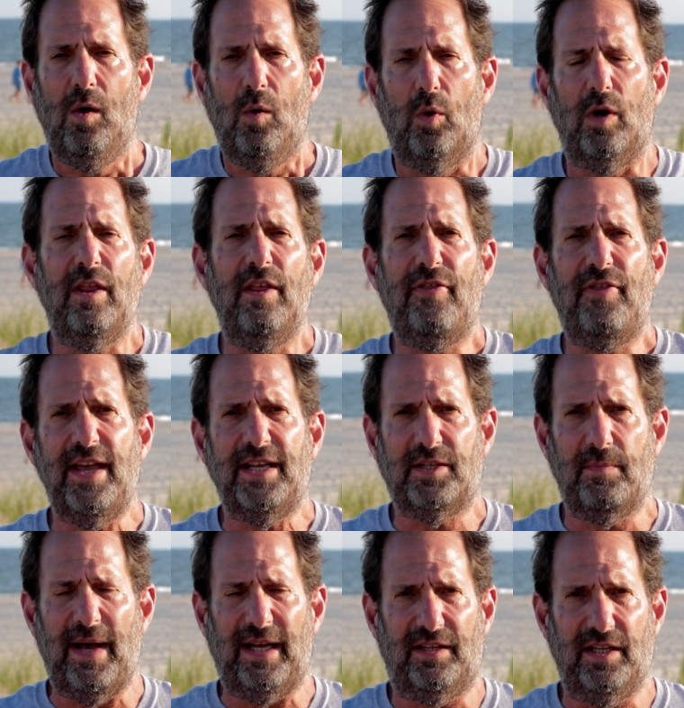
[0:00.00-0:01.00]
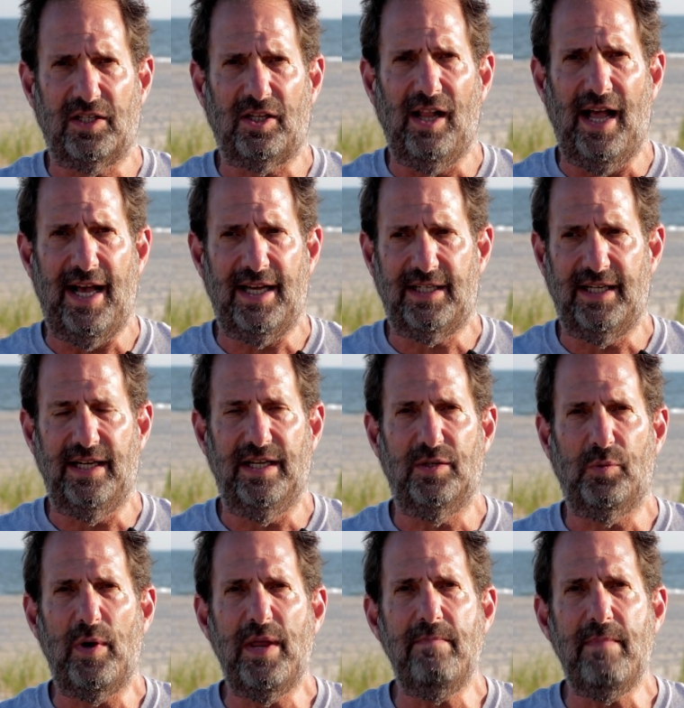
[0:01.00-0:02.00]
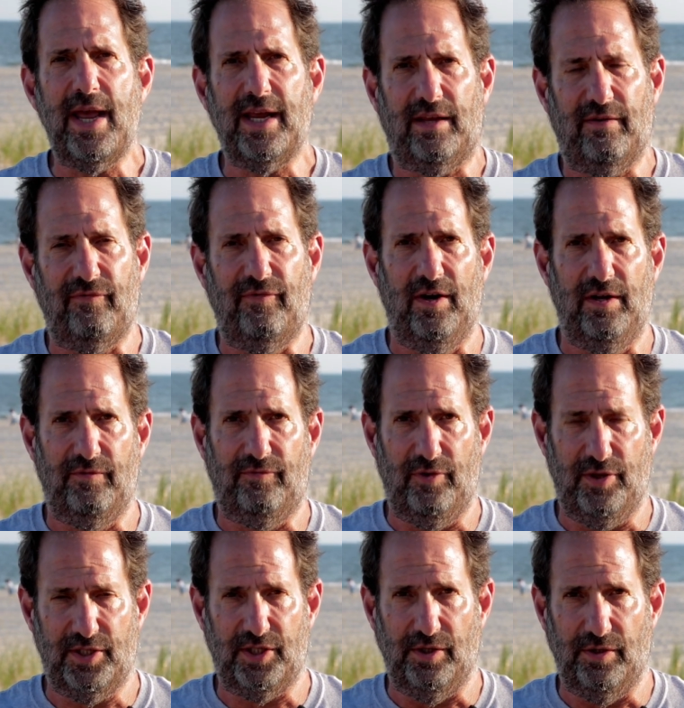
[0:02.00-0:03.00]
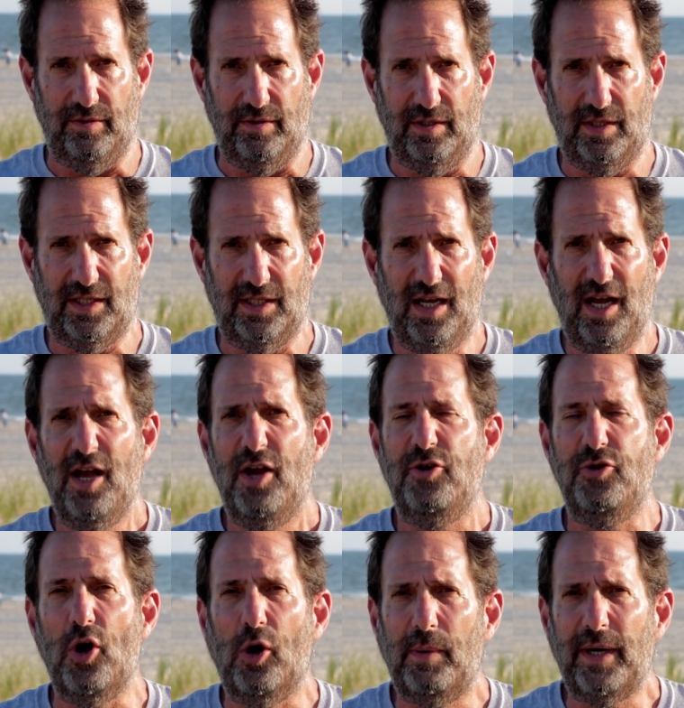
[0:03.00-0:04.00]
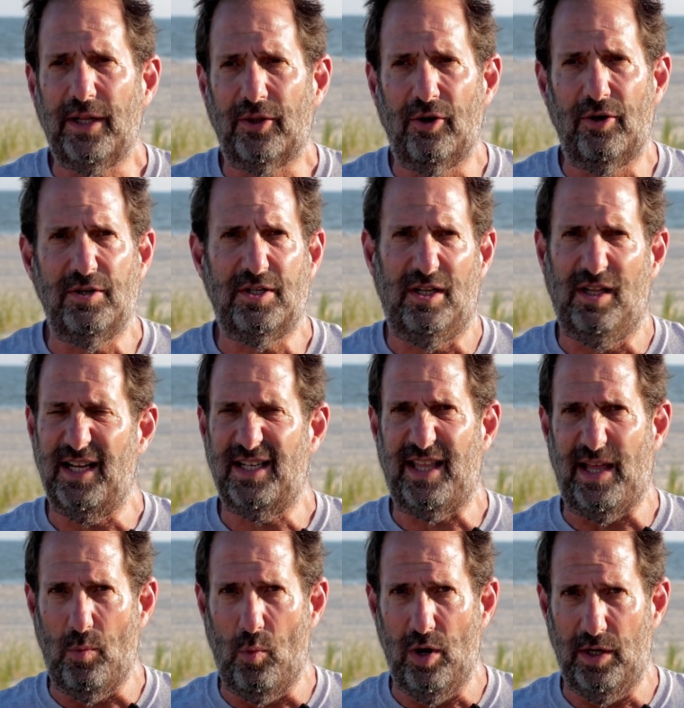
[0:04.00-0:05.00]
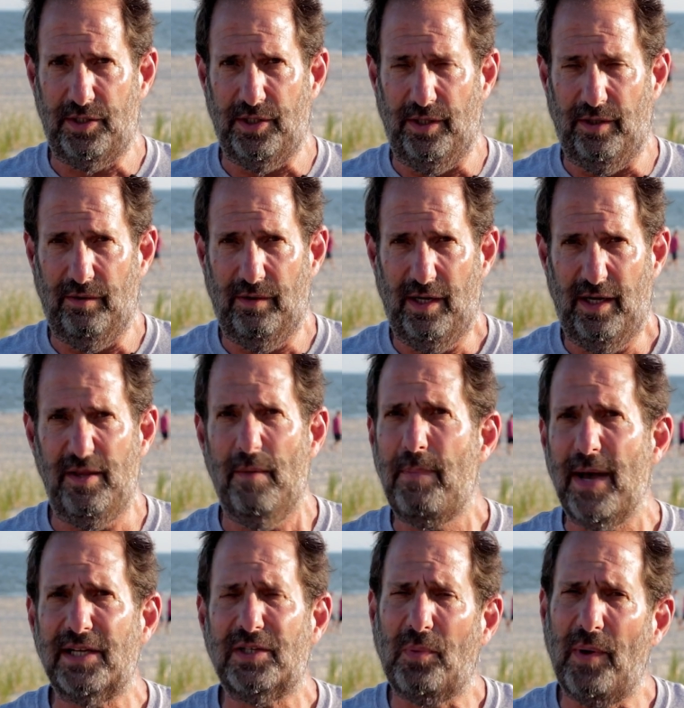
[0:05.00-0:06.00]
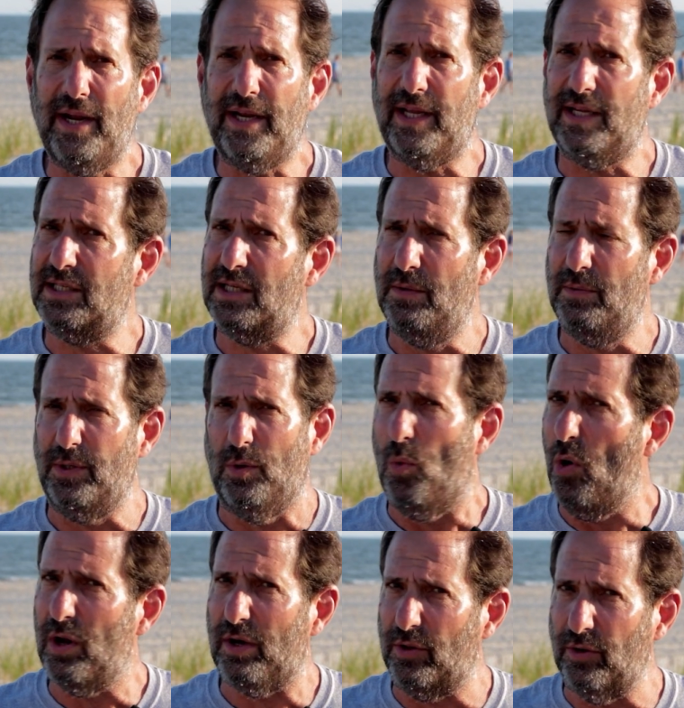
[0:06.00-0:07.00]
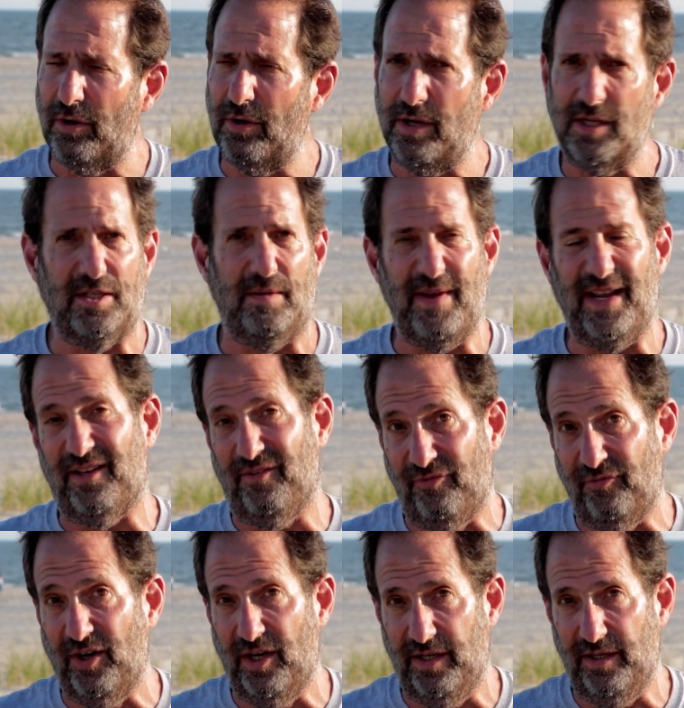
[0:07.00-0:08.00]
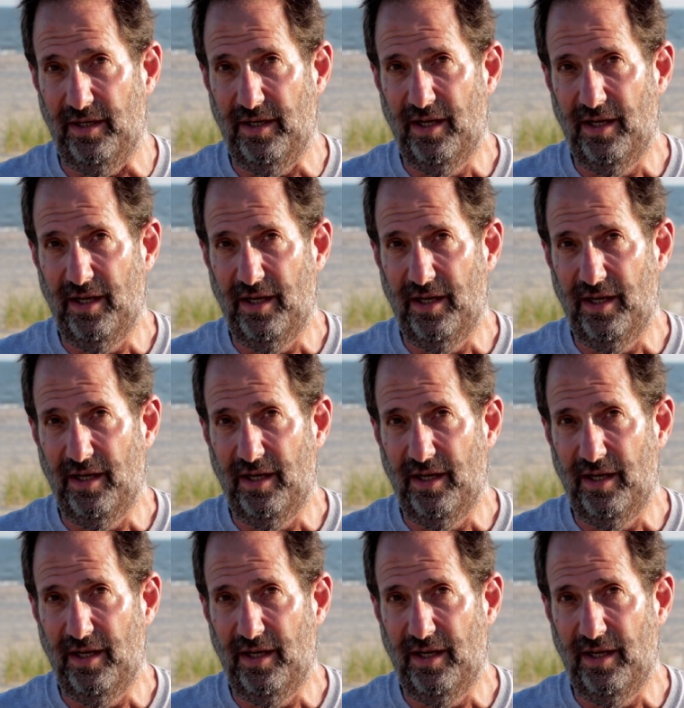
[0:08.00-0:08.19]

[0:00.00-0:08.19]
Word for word: One of the things about this class is we make it fun for the students. Nobody learns unless they want to. And the best way to get someone to want to learn is to make it fun.